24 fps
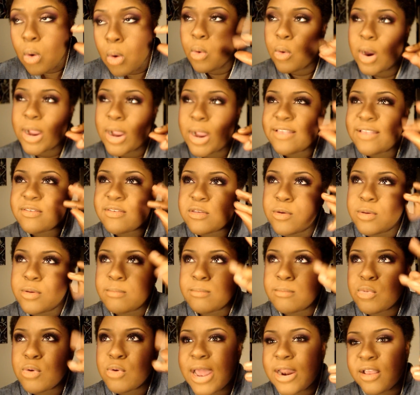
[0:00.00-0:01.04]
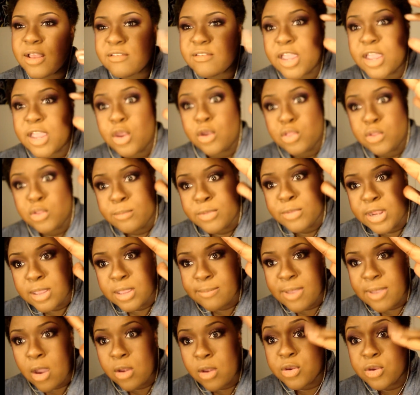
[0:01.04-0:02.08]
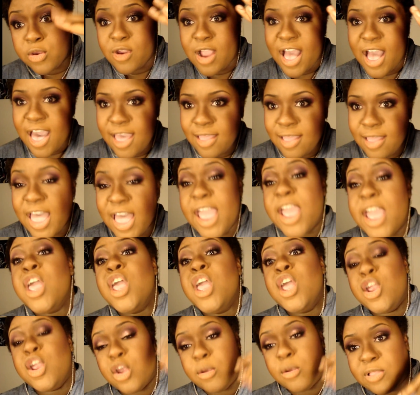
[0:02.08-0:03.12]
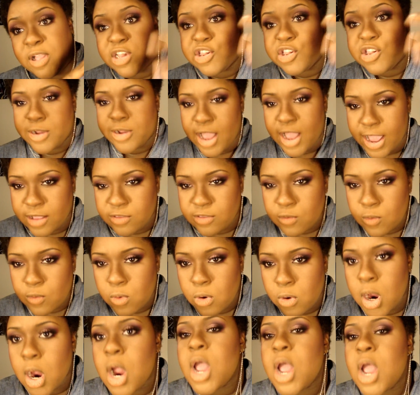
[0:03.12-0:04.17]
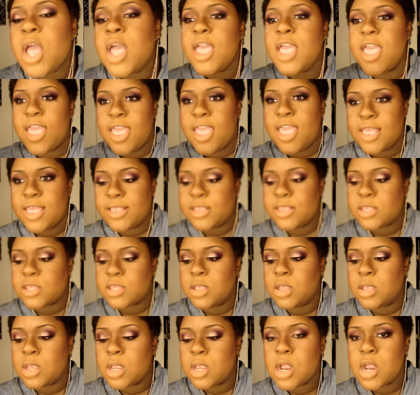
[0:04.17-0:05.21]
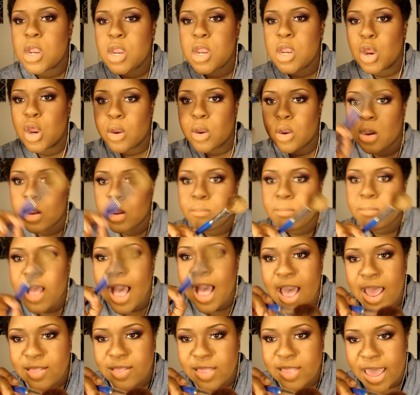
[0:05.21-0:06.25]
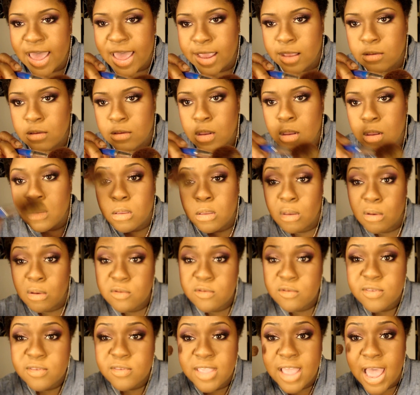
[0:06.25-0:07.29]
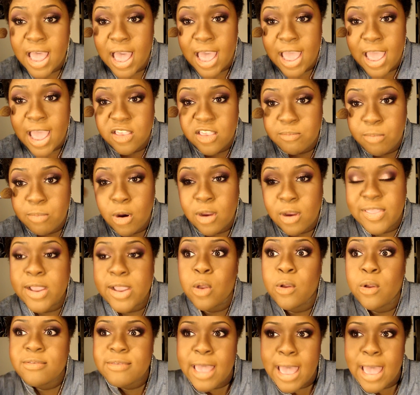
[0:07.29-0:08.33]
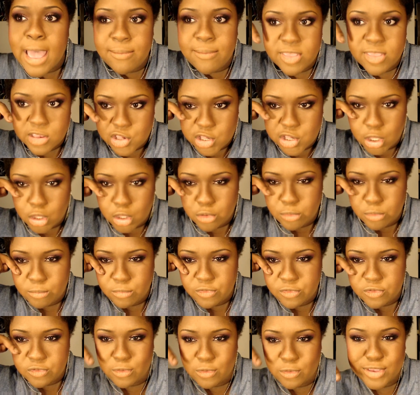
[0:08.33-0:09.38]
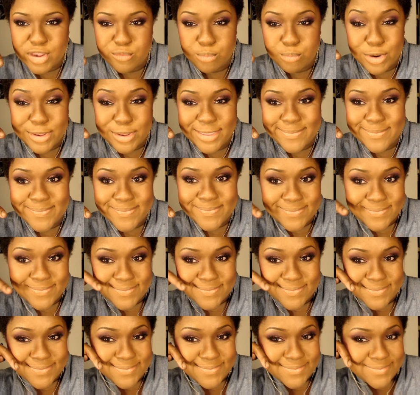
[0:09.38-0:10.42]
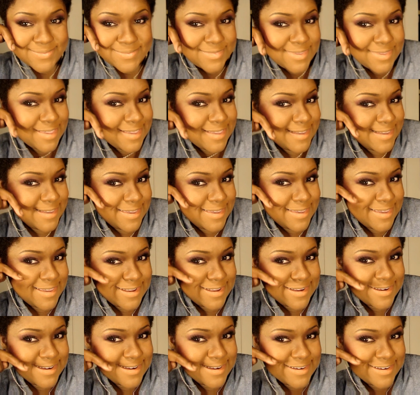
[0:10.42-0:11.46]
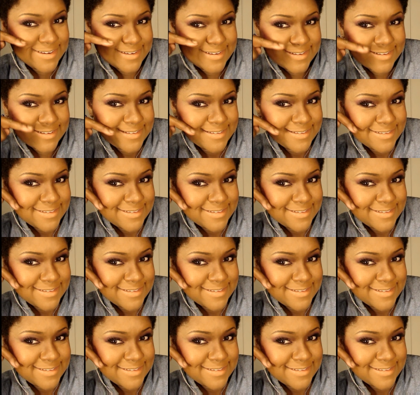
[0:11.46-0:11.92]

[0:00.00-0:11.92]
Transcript: or I guess certain products like your illuminating powder, your highlight, your blush, your contour, is your highlight goes the highest part, like on top of the cheek. So instead of putting it here,